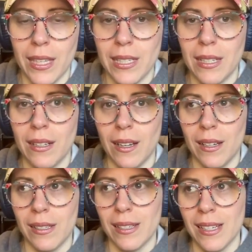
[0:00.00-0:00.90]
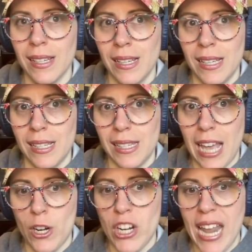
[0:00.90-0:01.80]
they did on
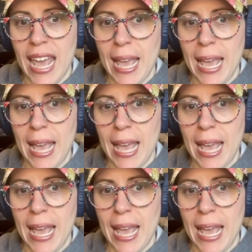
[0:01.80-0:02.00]
Saturday.